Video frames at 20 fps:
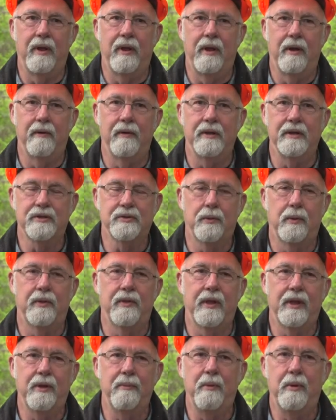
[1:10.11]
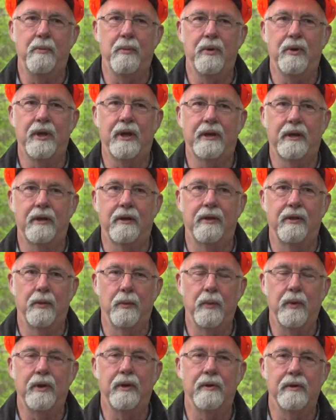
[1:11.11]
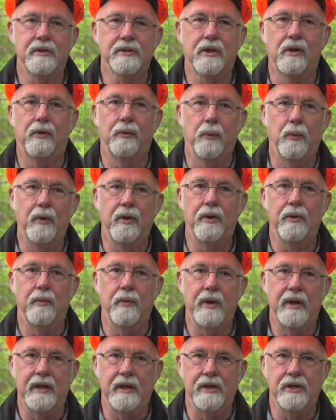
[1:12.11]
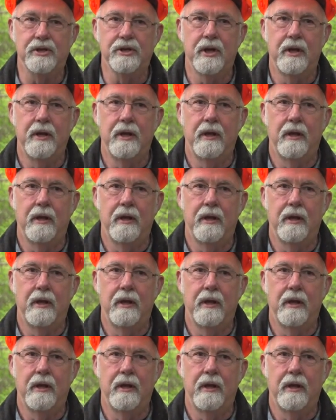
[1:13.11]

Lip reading: areas where they can be protected in the winter. It's called winter range.